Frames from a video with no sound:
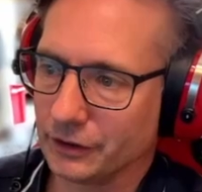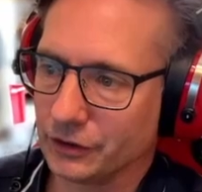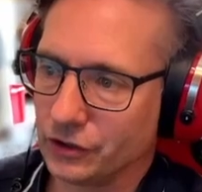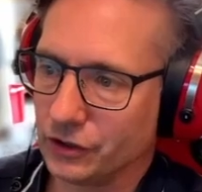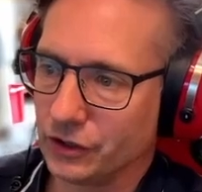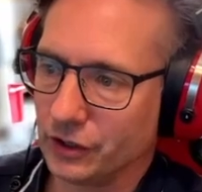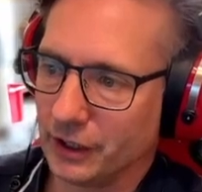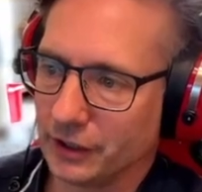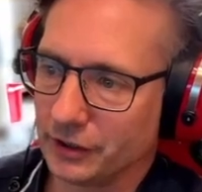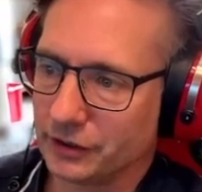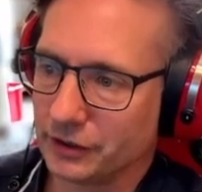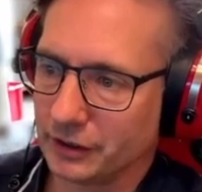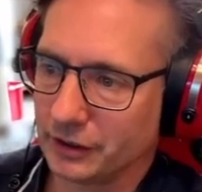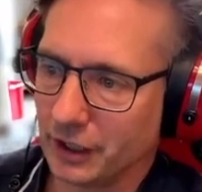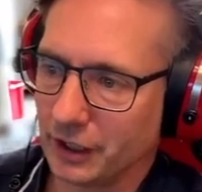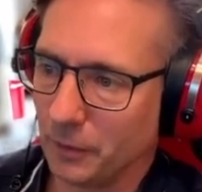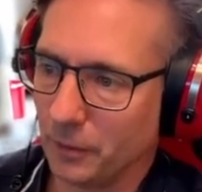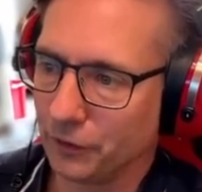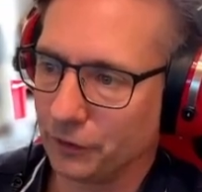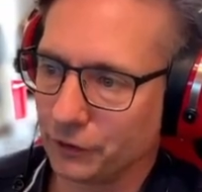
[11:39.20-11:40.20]
Just
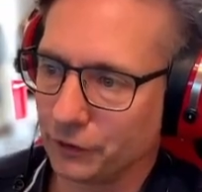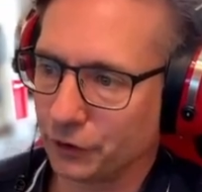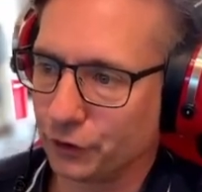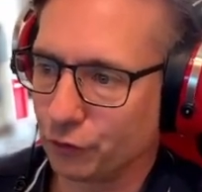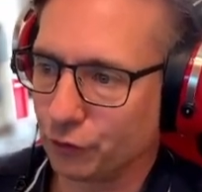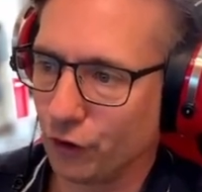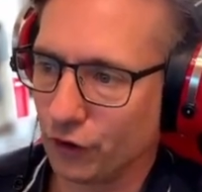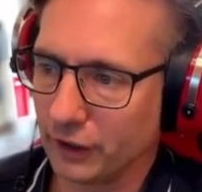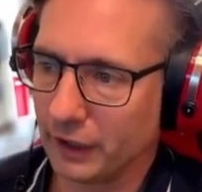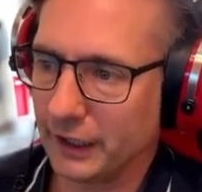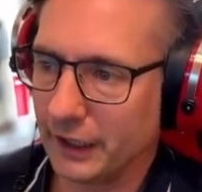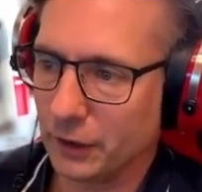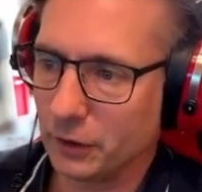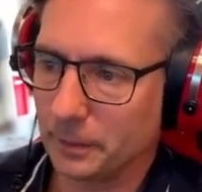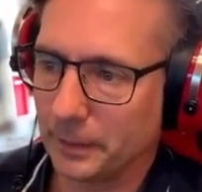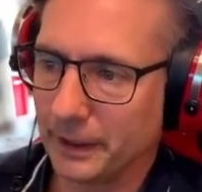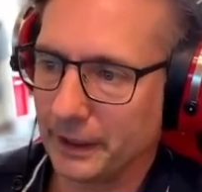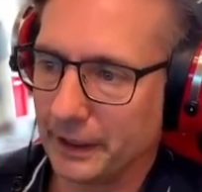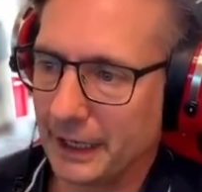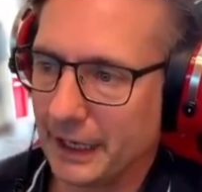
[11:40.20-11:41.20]
come off the throttle a little
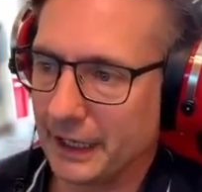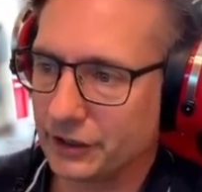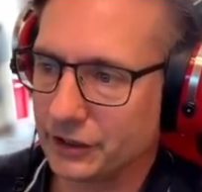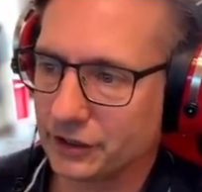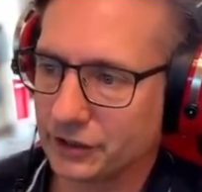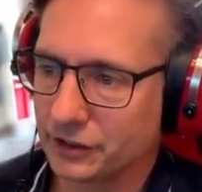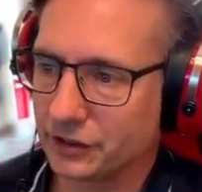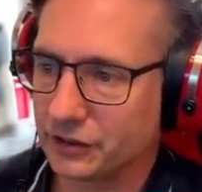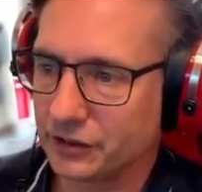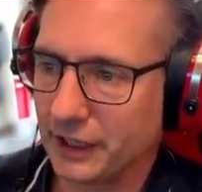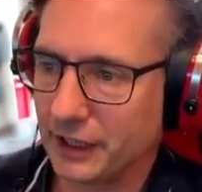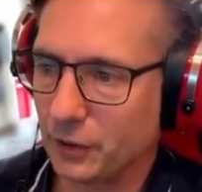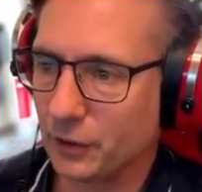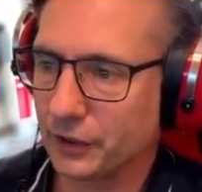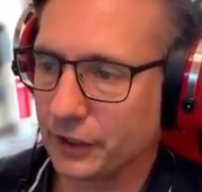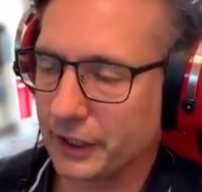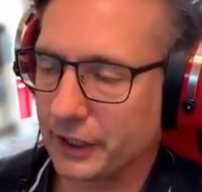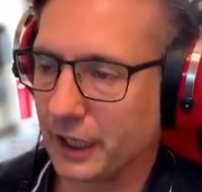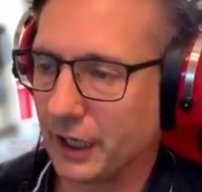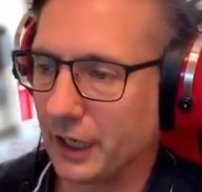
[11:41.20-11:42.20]
bit there just to settle
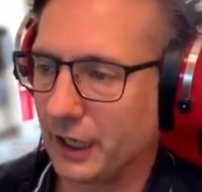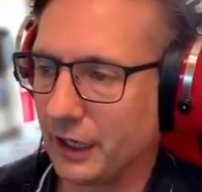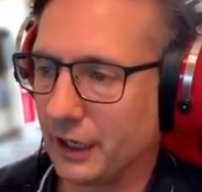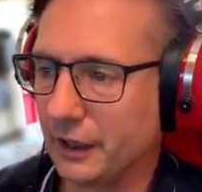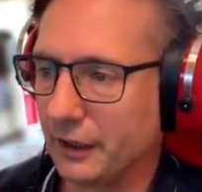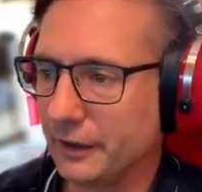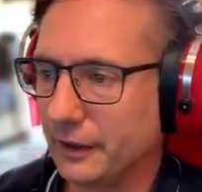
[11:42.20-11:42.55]
the car.